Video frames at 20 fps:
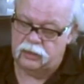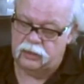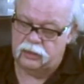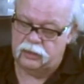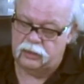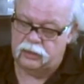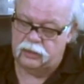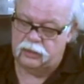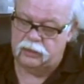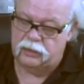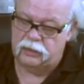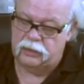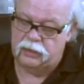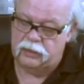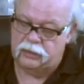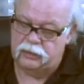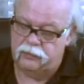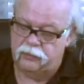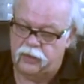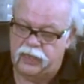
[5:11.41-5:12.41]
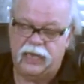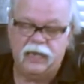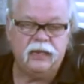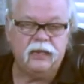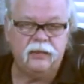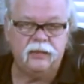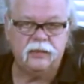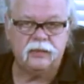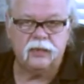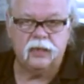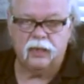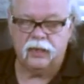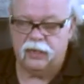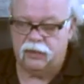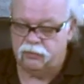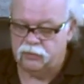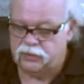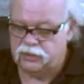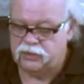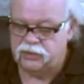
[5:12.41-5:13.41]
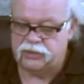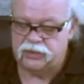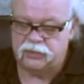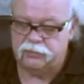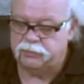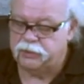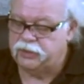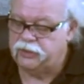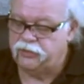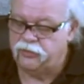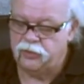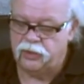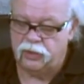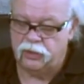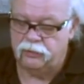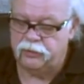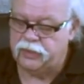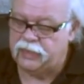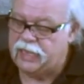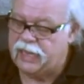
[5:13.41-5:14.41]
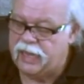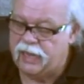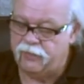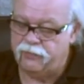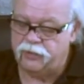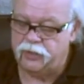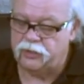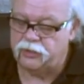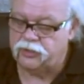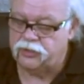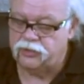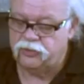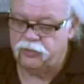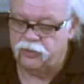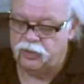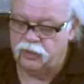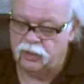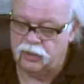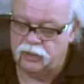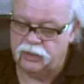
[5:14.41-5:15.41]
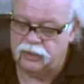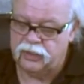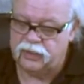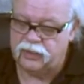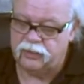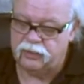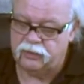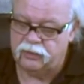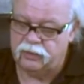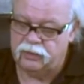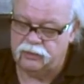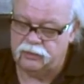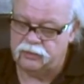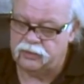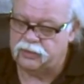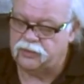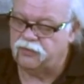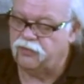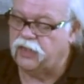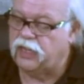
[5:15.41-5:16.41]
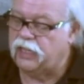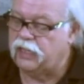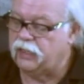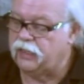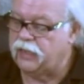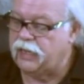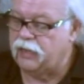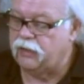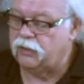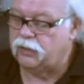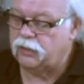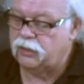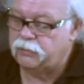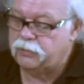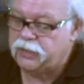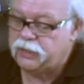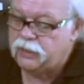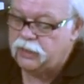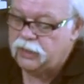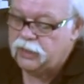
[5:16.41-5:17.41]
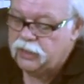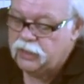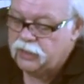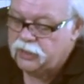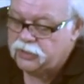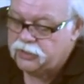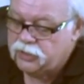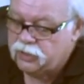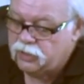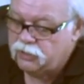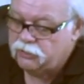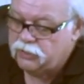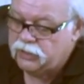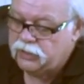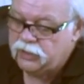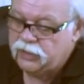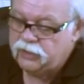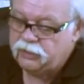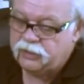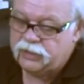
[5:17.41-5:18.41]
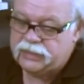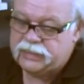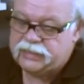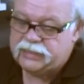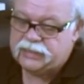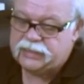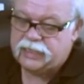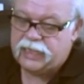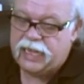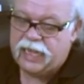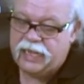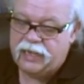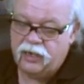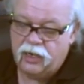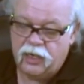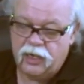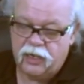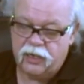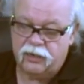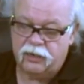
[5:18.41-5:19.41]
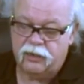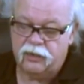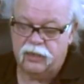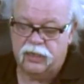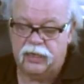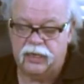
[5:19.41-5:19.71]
And the way I did this cutout was just simply drill with a 1/2 inch drill, and then just file it out a little bit so that it would literally slide on.